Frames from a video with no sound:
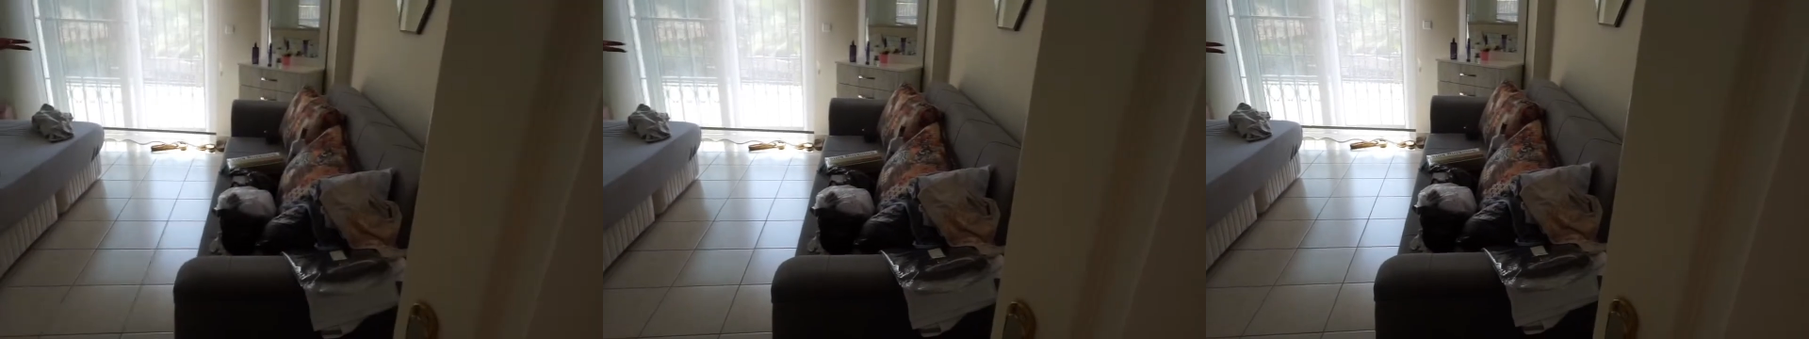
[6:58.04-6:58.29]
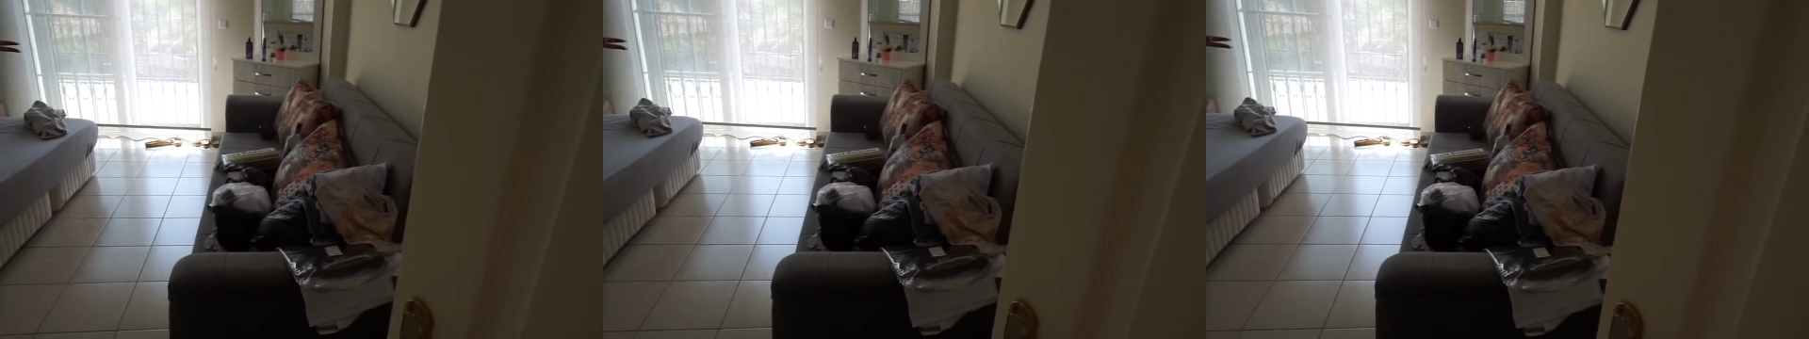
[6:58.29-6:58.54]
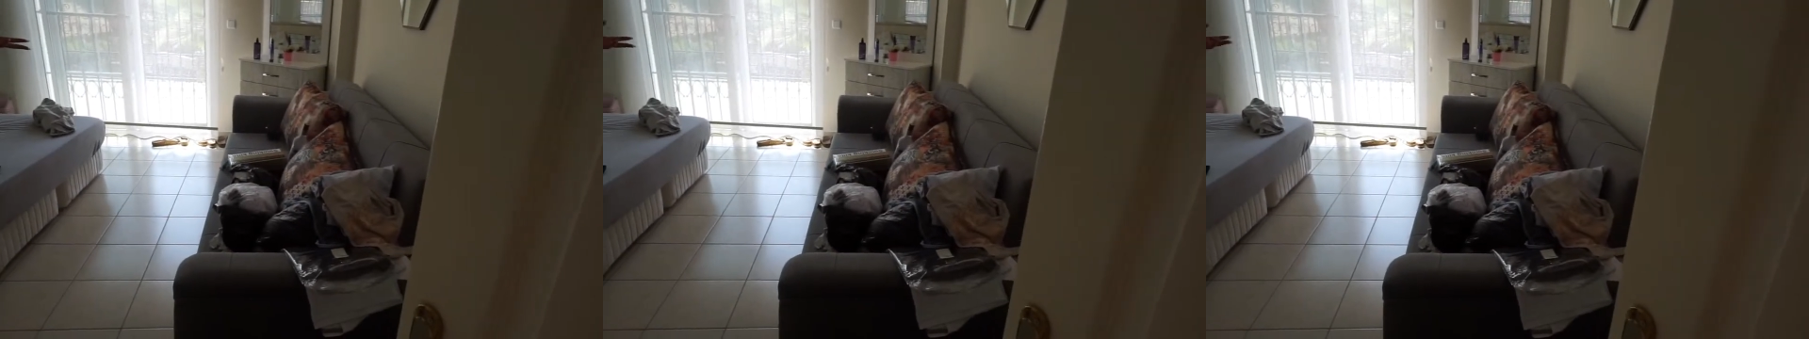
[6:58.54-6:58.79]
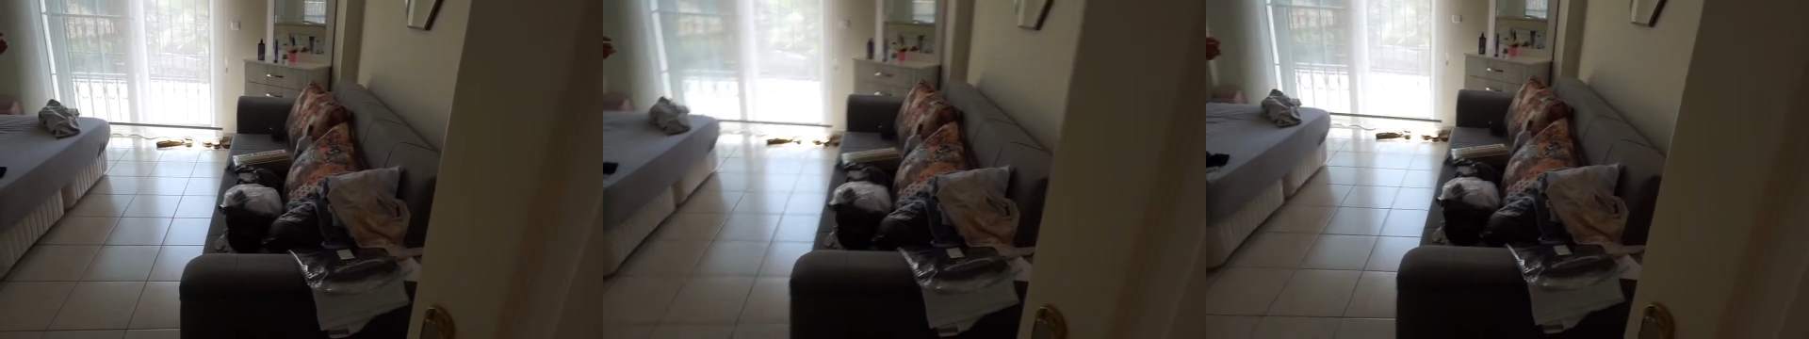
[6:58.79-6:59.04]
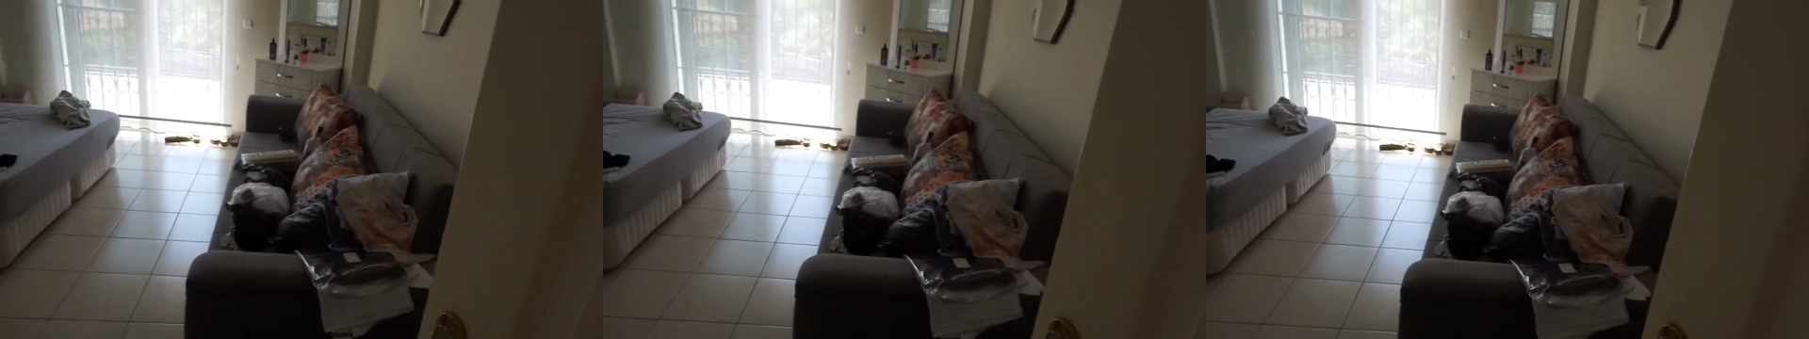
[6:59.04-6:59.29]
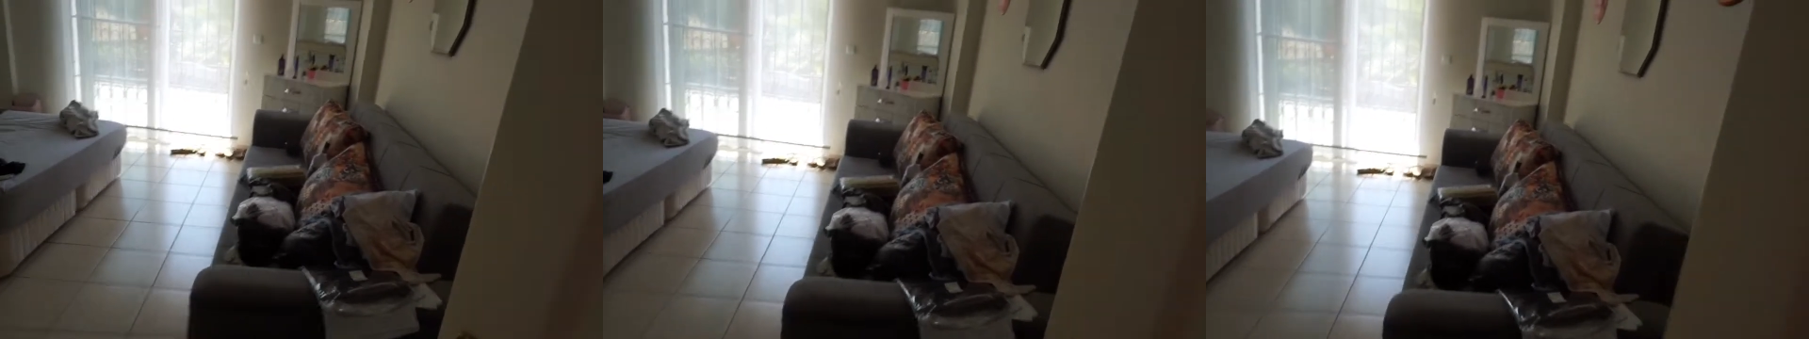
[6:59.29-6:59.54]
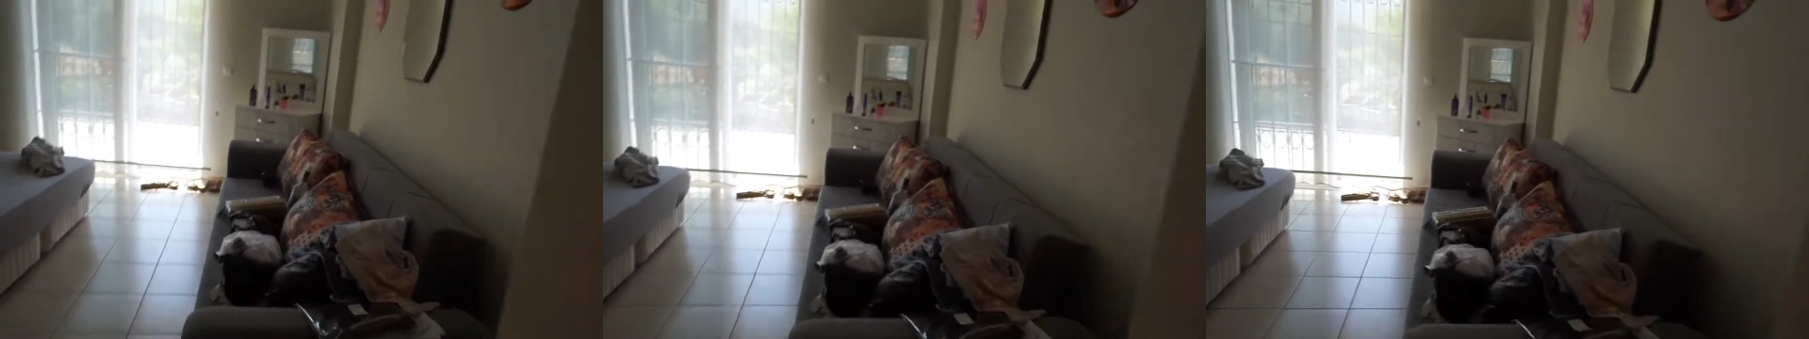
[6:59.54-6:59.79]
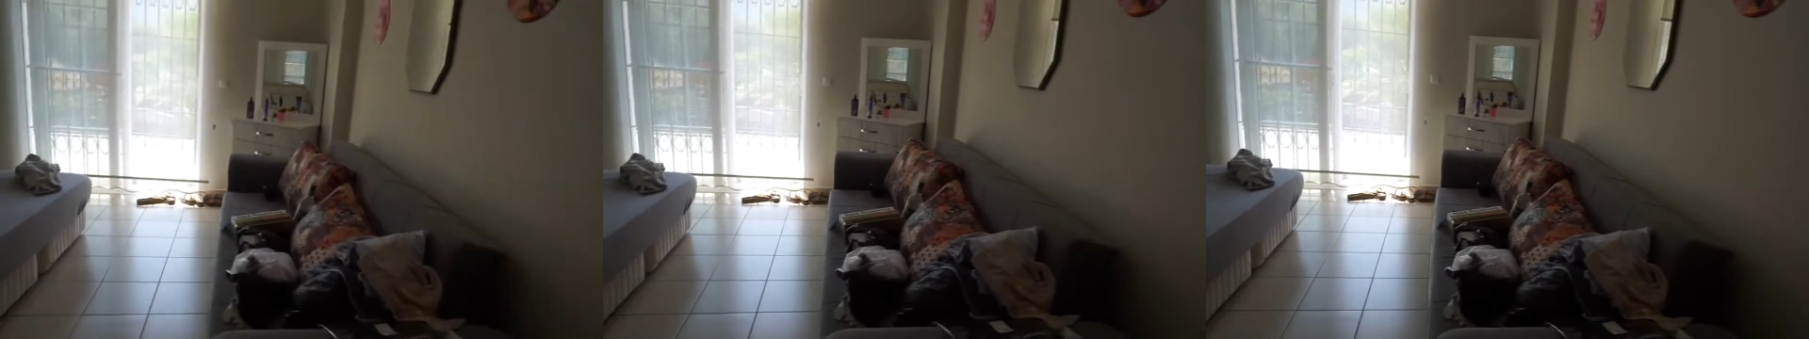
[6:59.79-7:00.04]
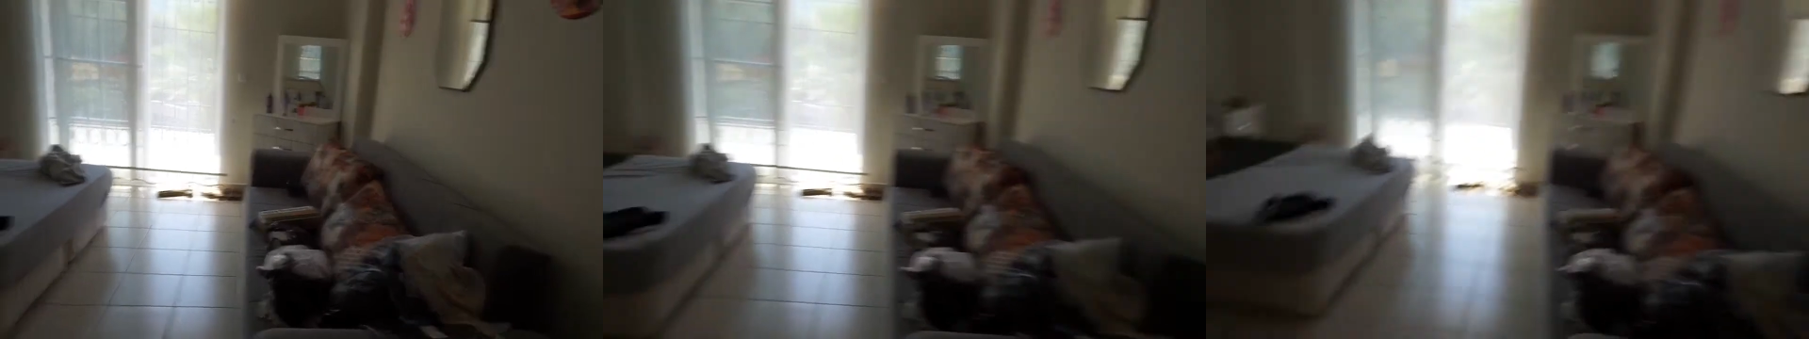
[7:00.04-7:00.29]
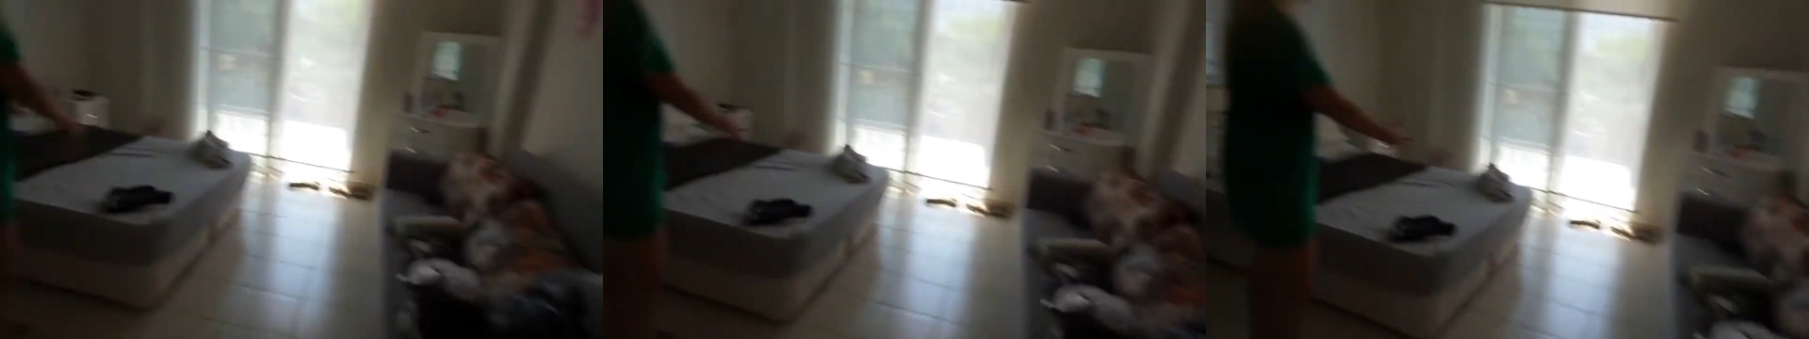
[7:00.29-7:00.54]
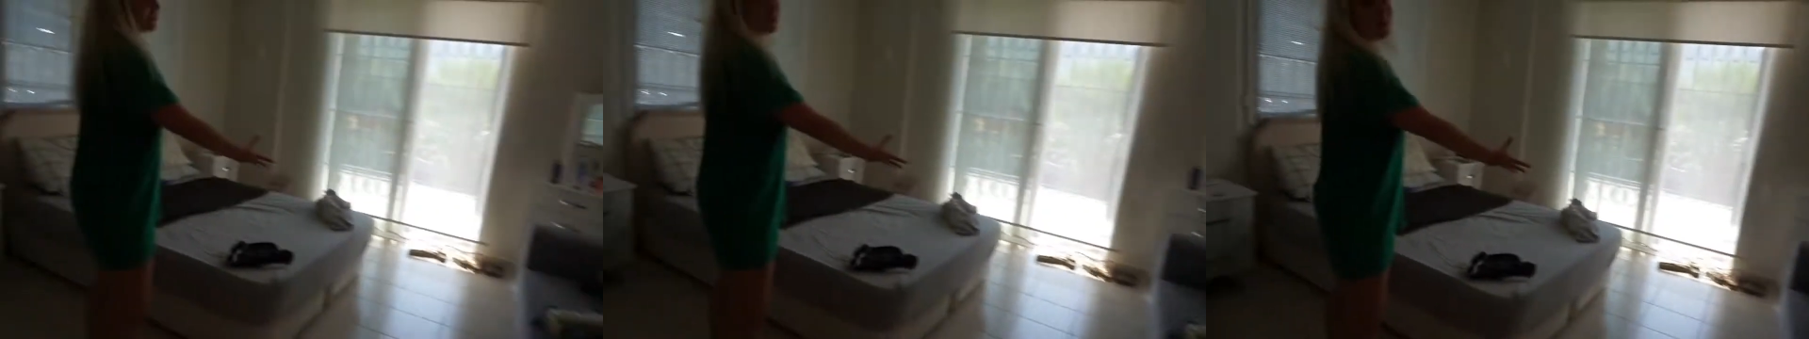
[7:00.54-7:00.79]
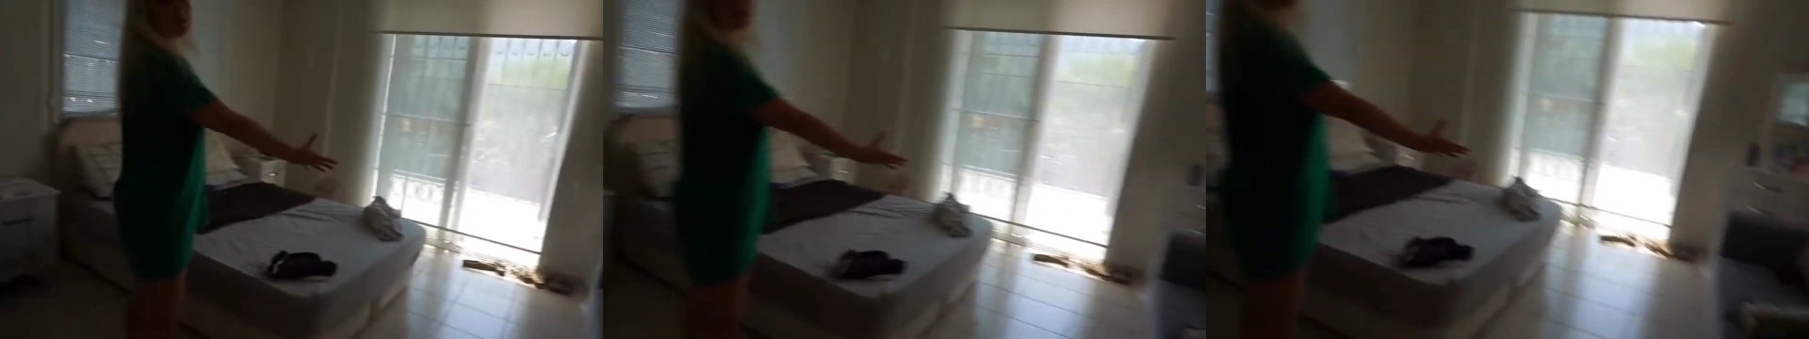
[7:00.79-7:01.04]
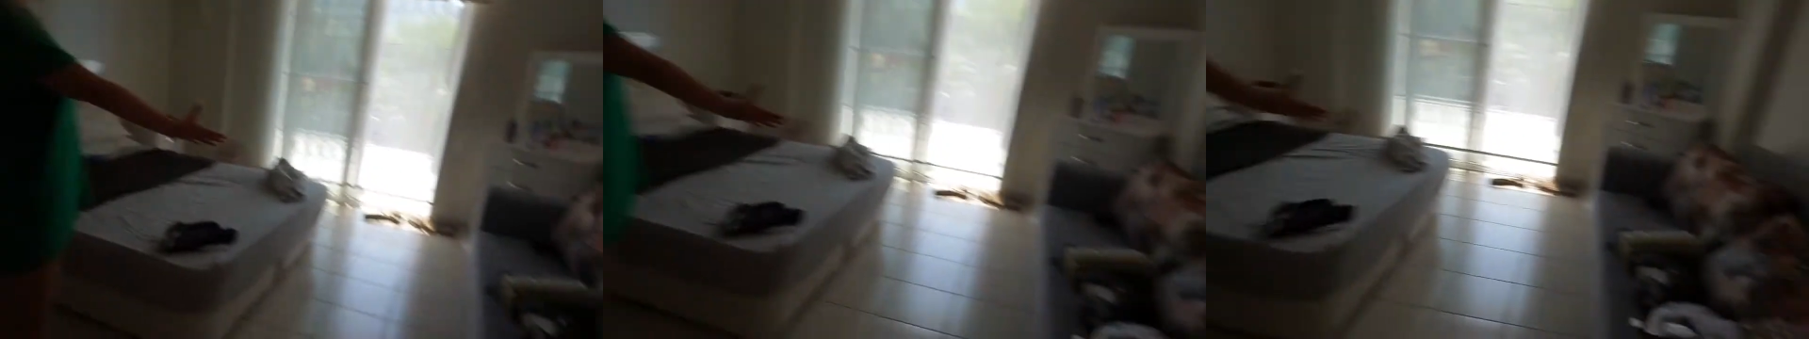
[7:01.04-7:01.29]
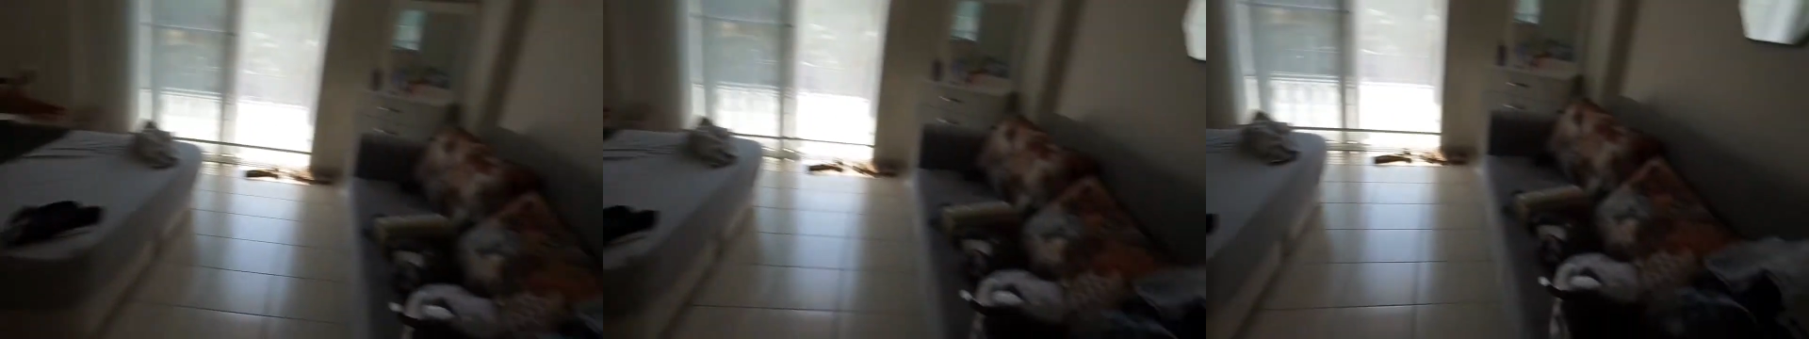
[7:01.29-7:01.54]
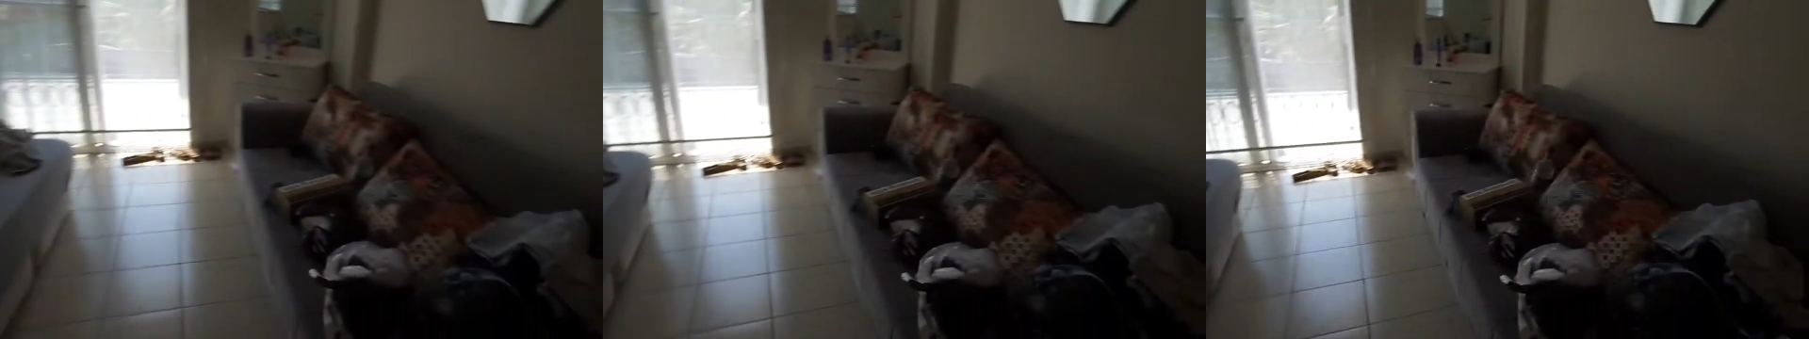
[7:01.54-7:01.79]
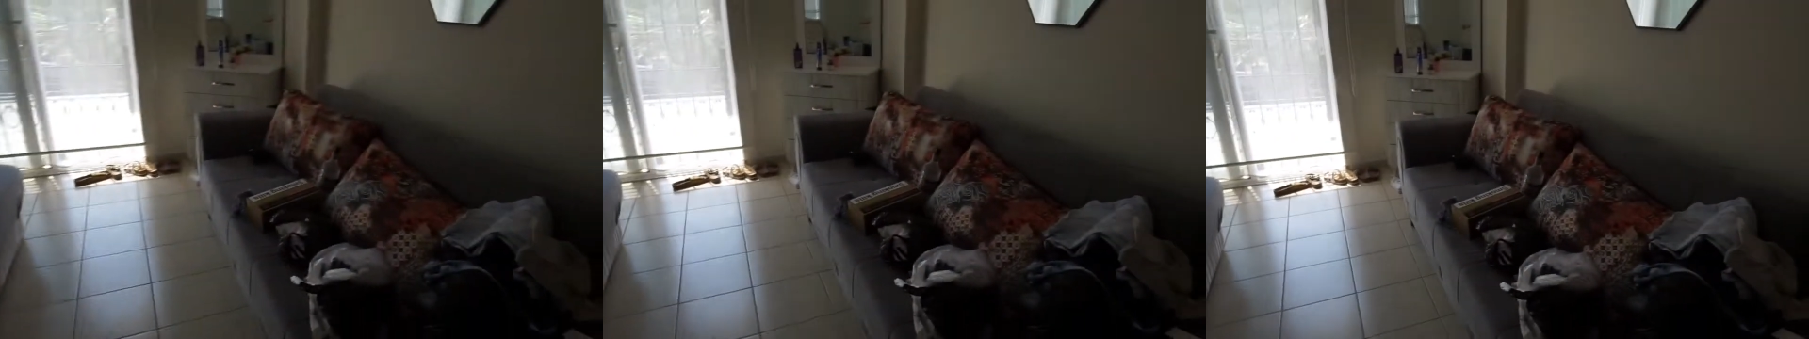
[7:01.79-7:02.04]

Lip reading: Nobody's mouth can be seen.